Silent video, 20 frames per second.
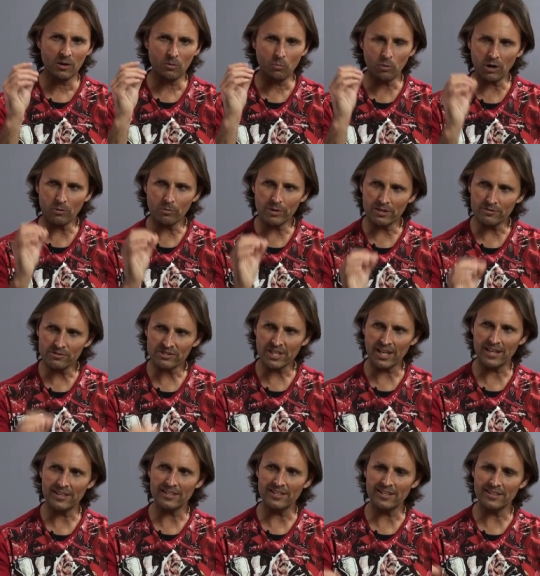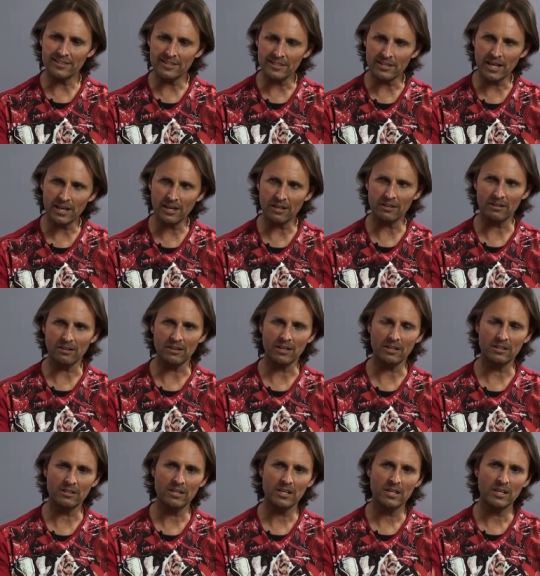what we have stated in the
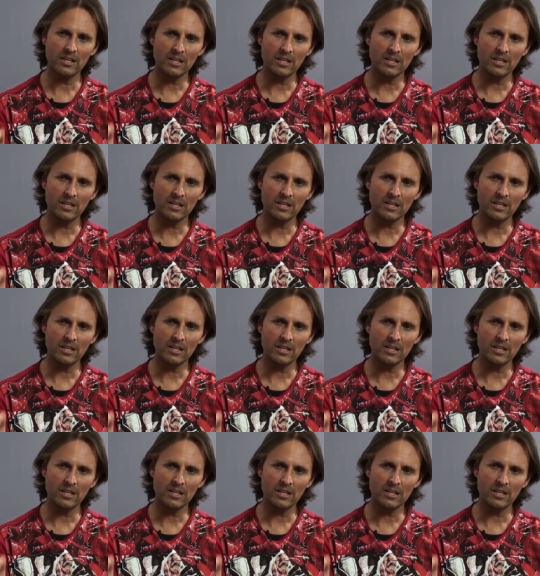outline